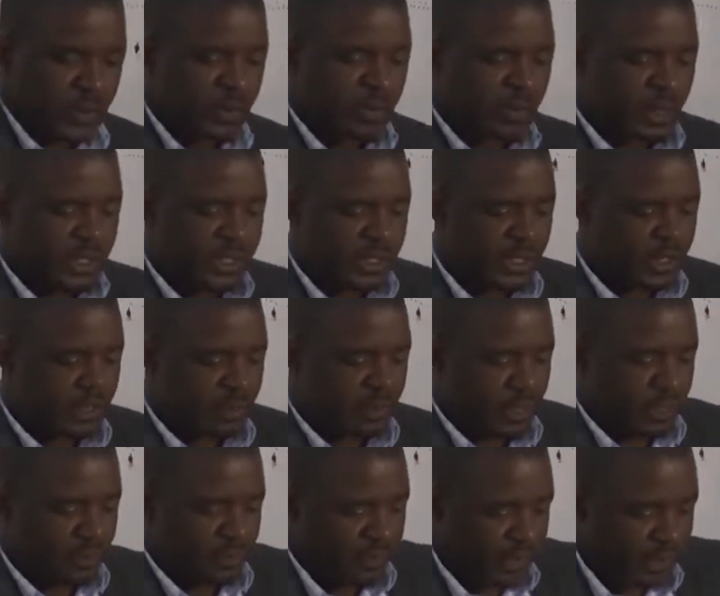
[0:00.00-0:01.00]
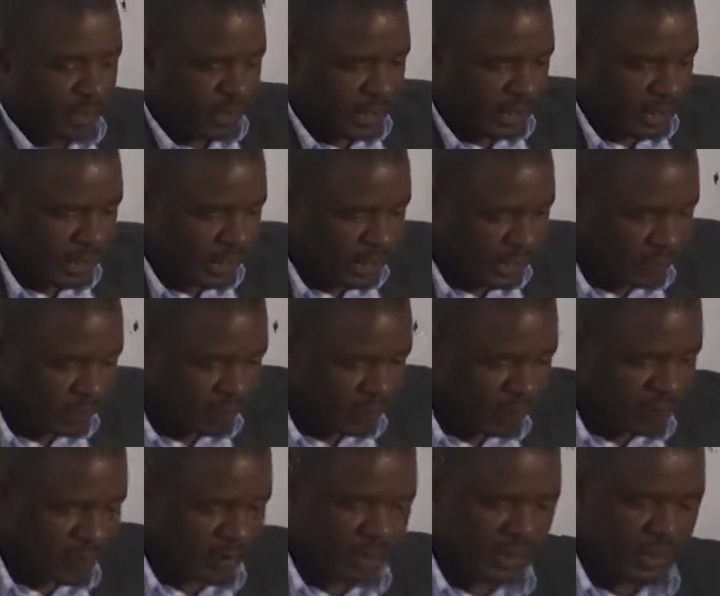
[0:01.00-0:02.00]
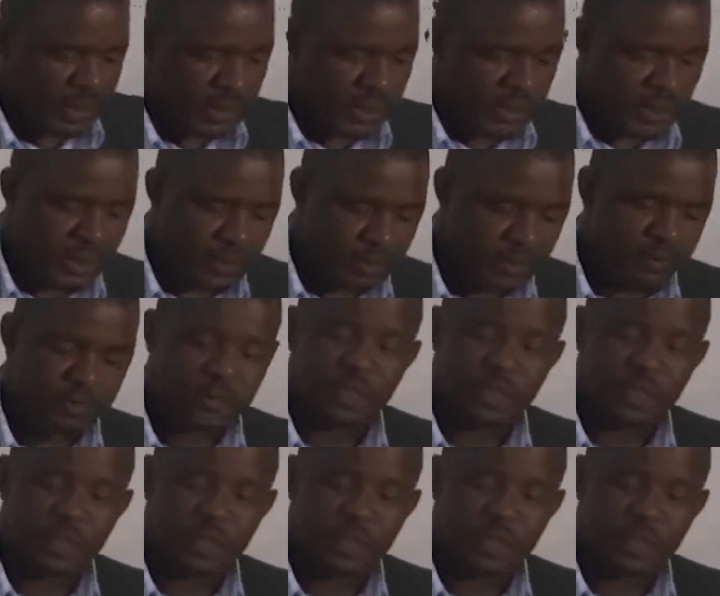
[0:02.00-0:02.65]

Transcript: militated by the fact that the